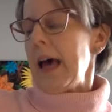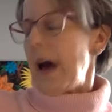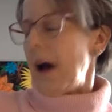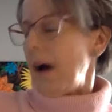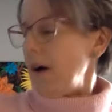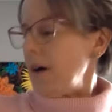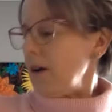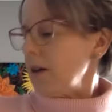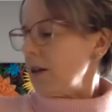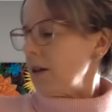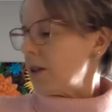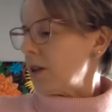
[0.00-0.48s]

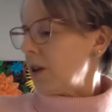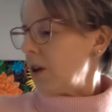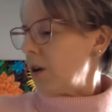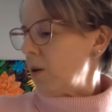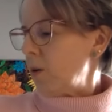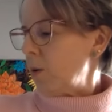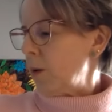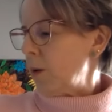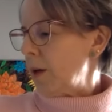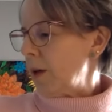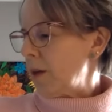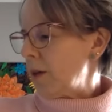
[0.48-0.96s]
Also
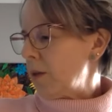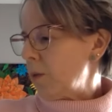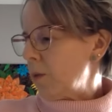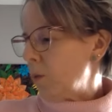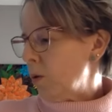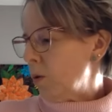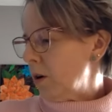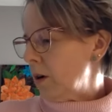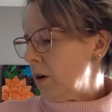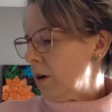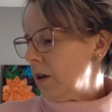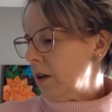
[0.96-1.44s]
with
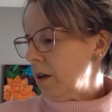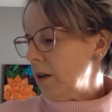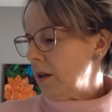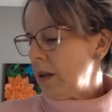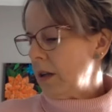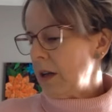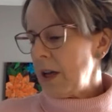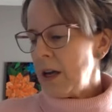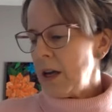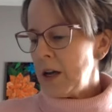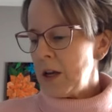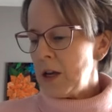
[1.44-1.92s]

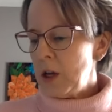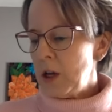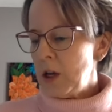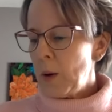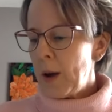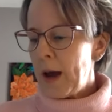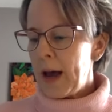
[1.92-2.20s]
wool, you